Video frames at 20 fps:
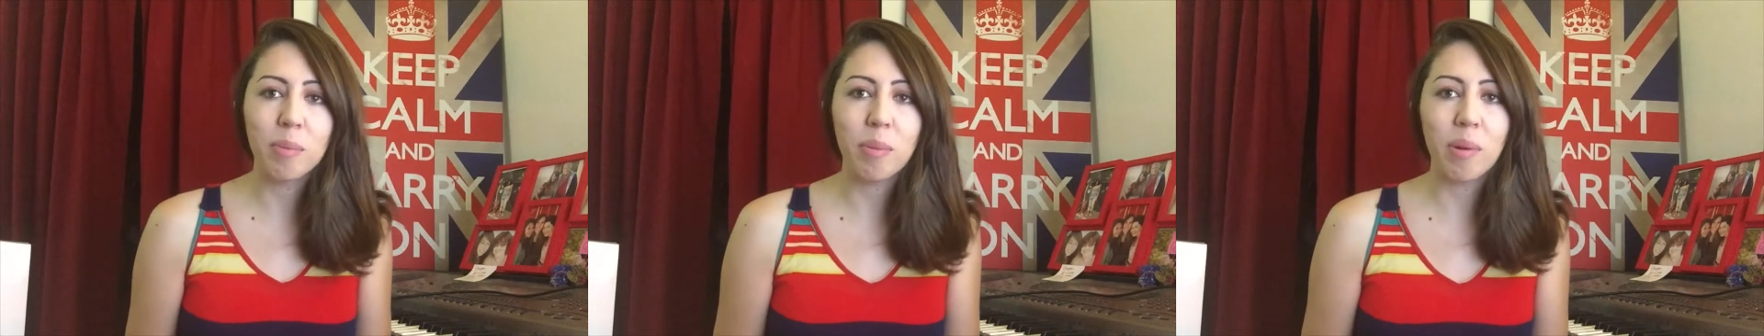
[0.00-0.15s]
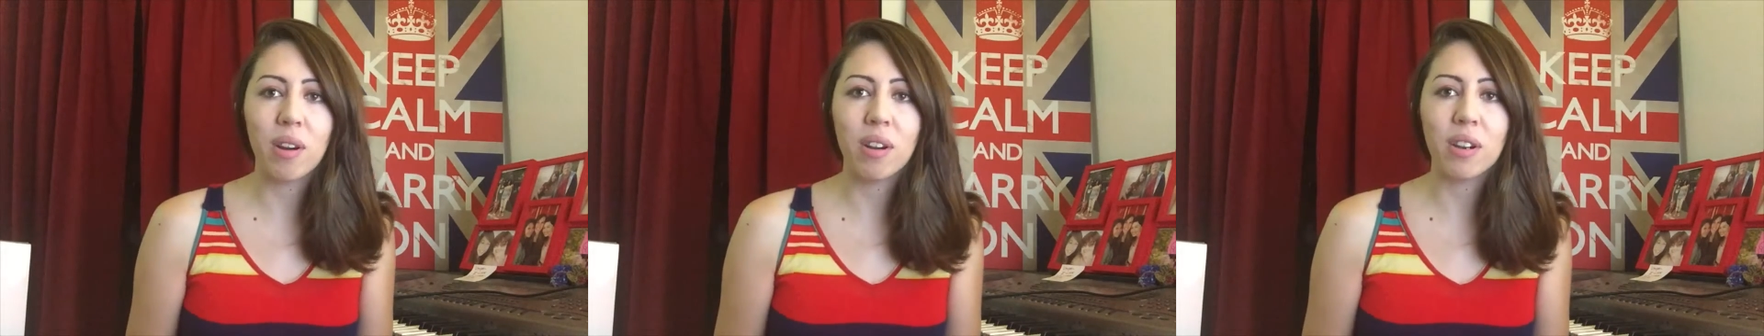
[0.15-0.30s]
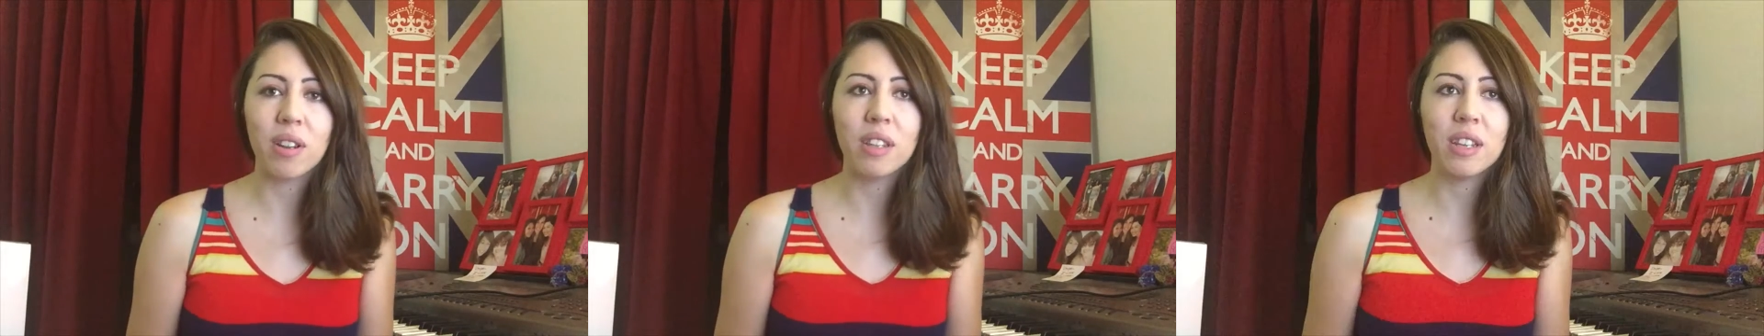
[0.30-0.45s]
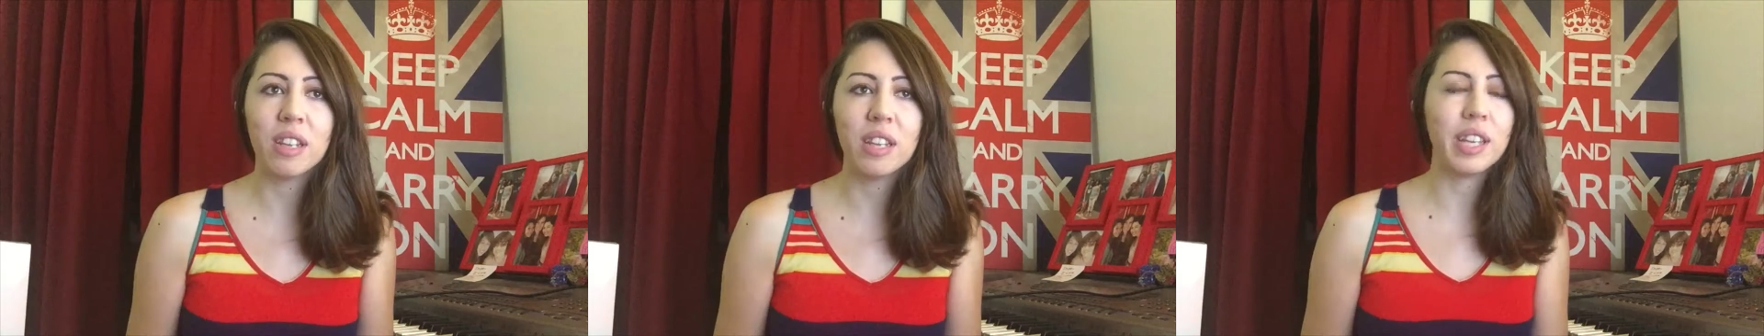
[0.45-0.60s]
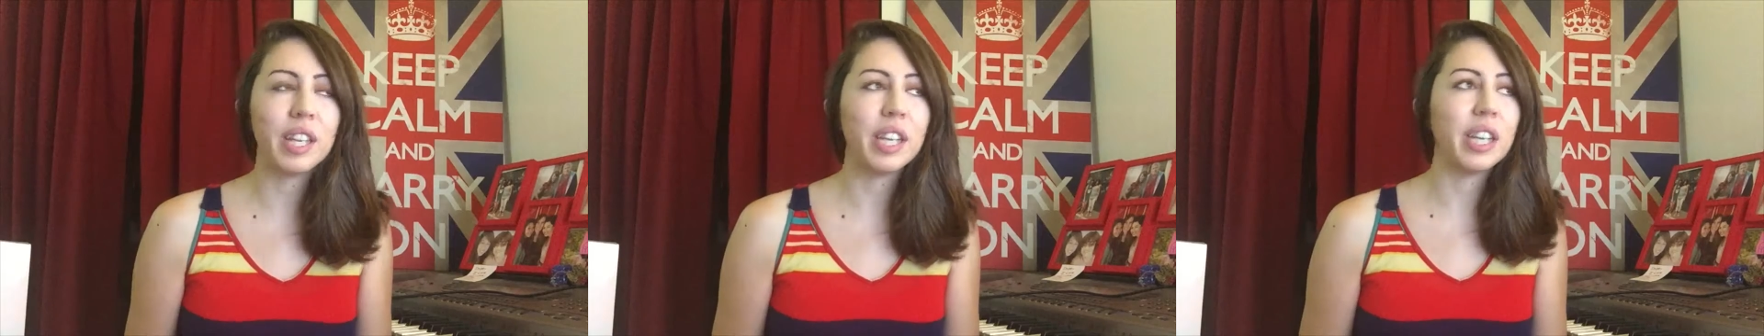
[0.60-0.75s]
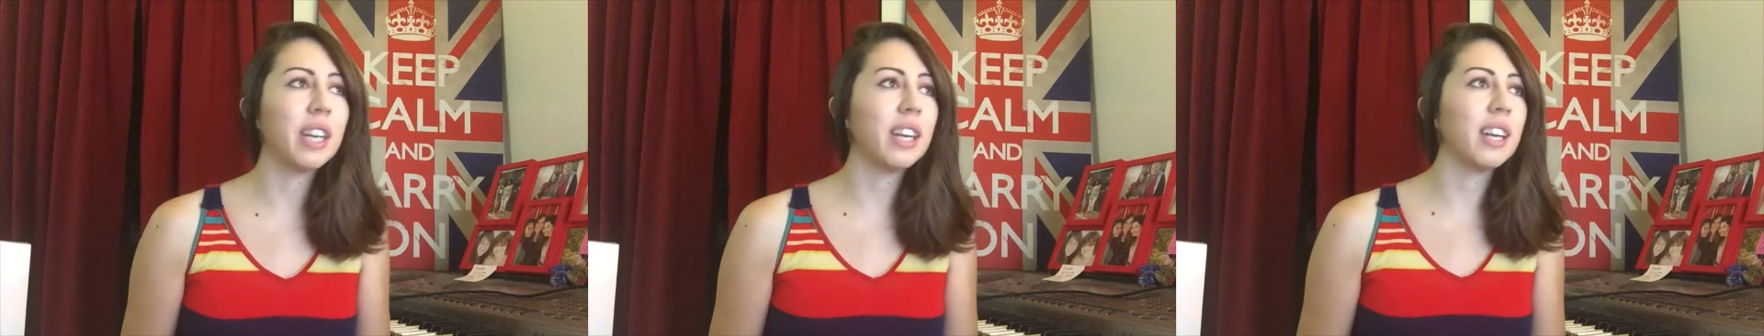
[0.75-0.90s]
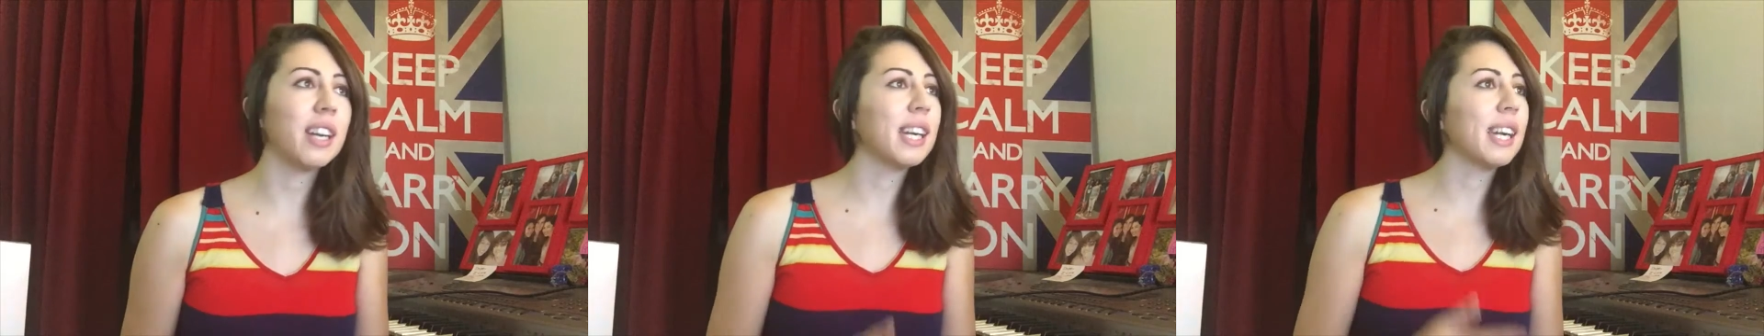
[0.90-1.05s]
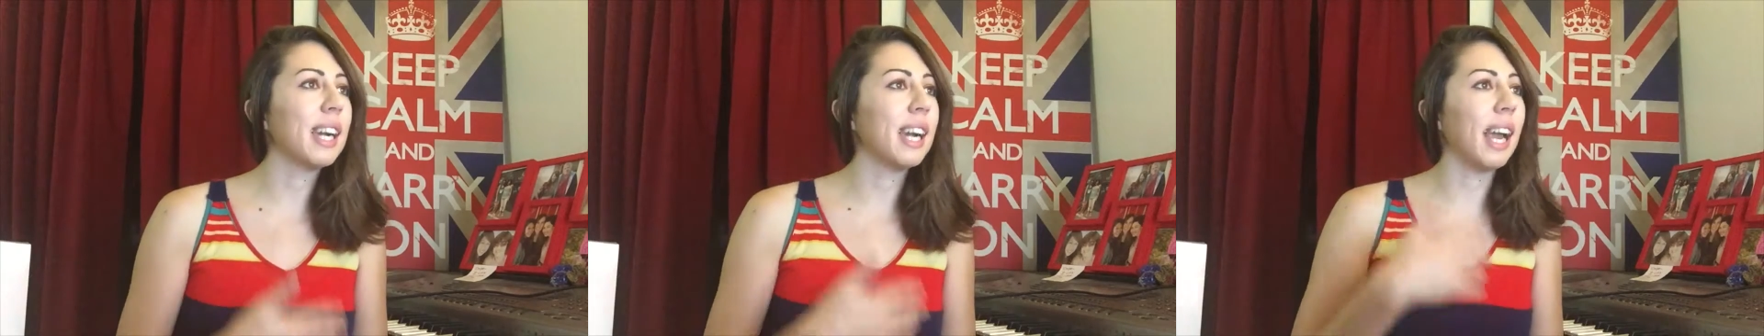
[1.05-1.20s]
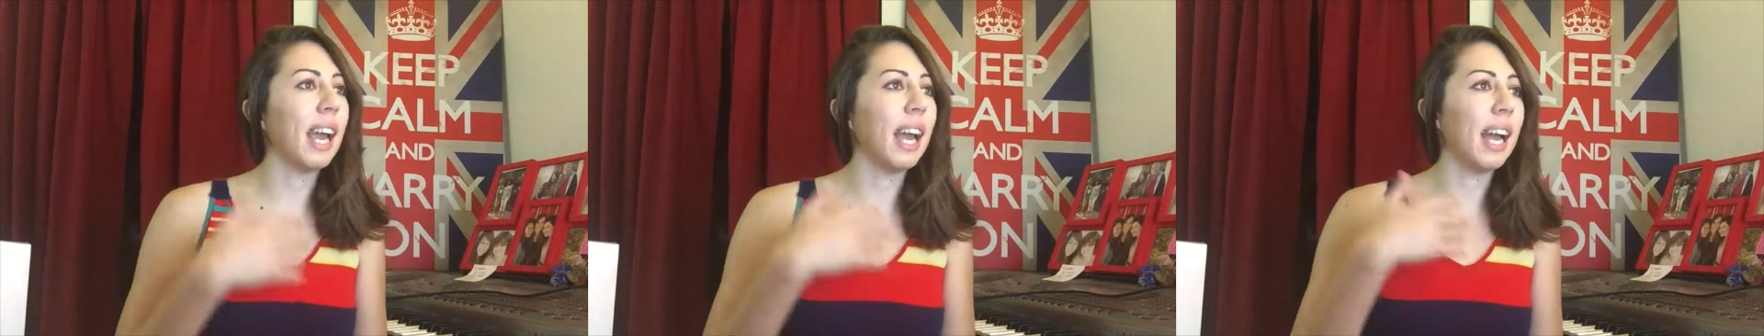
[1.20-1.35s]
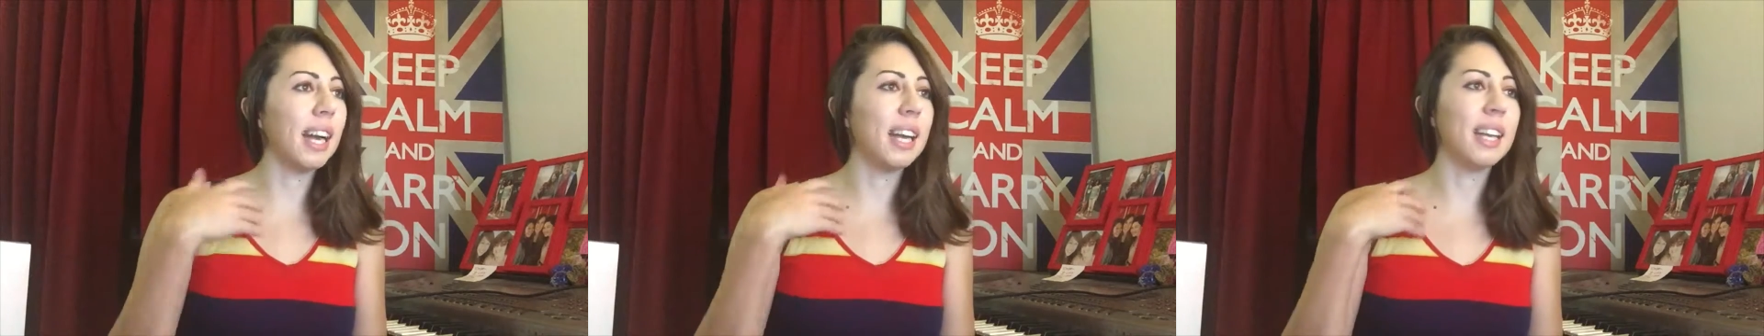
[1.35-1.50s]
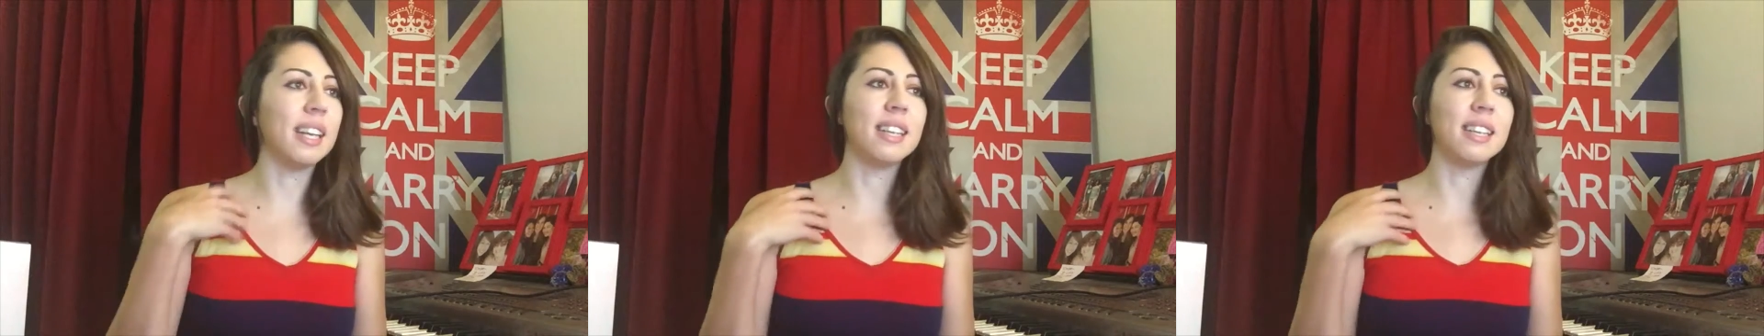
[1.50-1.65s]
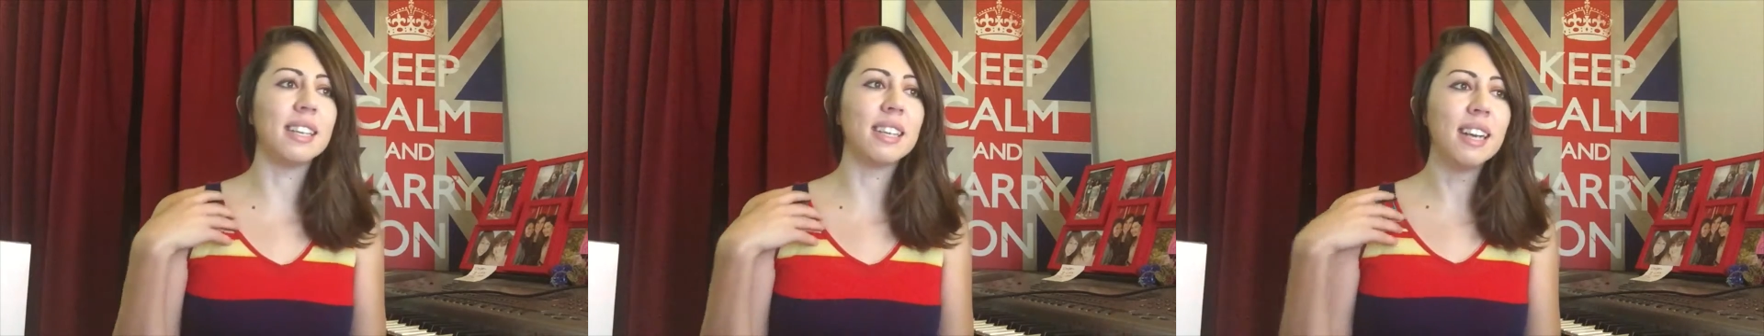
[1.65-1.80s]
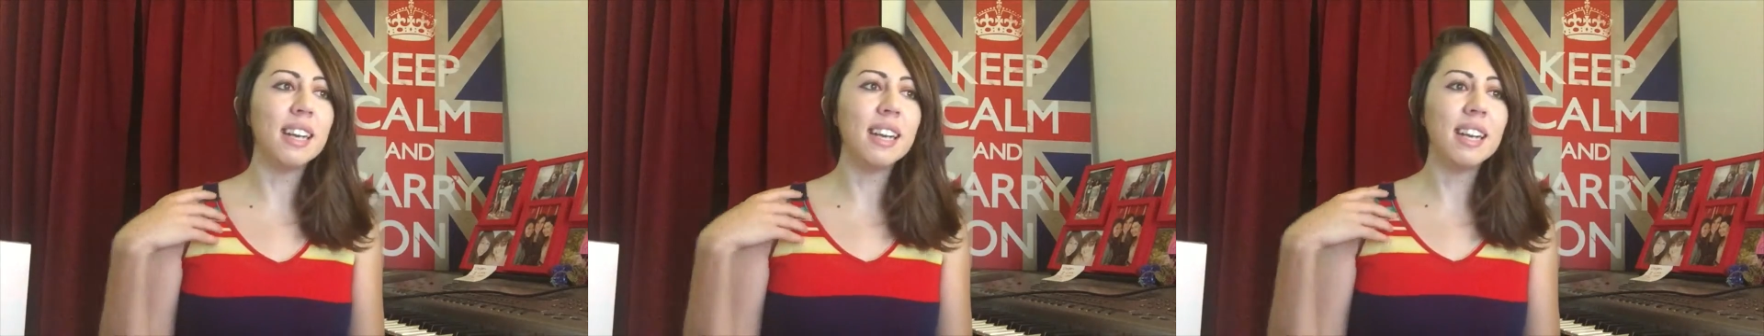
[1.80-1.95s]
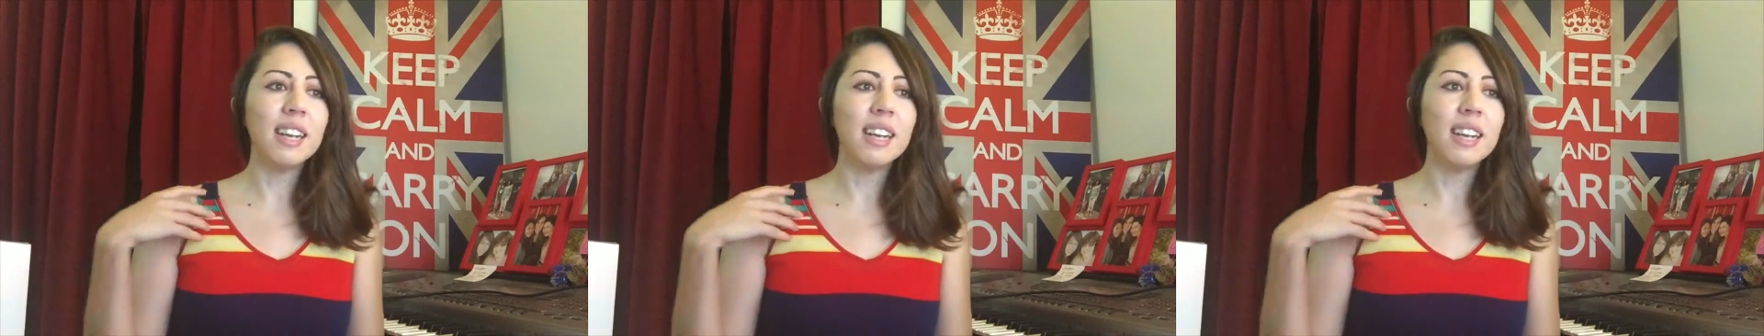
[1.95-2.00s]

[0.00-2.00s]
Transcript: part of the year, and